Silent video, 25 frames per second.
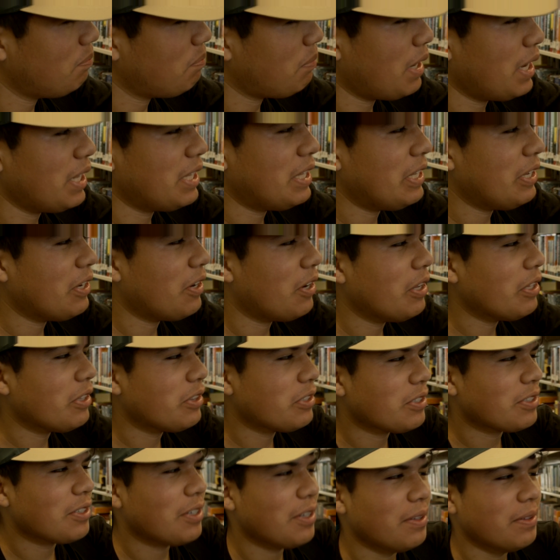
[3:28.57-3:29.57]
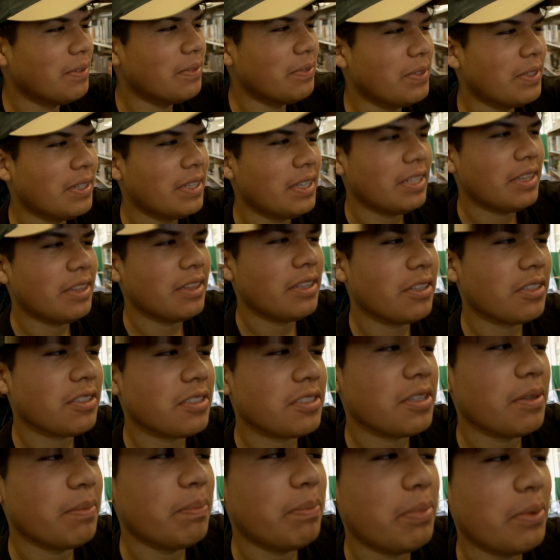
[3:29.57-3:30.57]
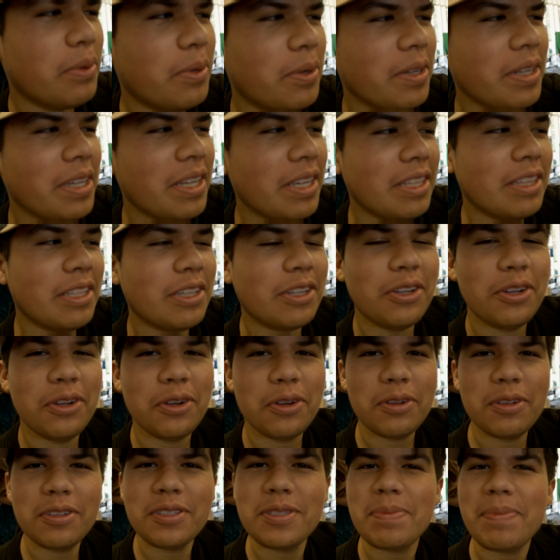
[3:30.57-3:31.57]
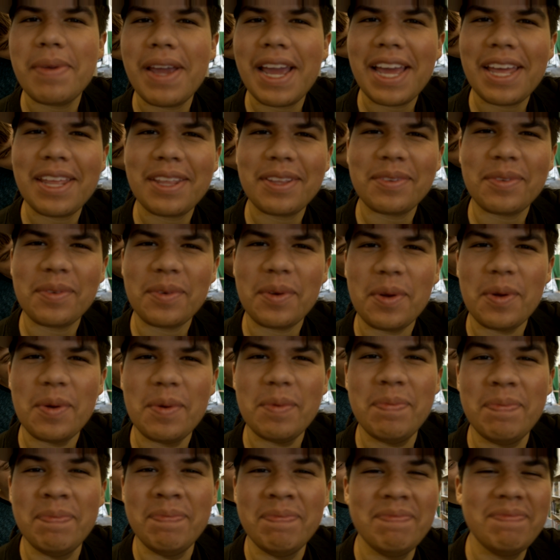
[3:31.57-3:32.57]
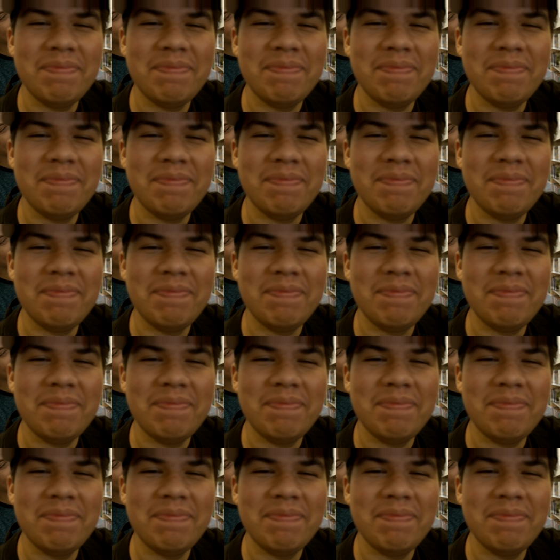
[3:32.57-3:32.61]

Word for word: by the author of There's a Boy in the Girls' Bathroom.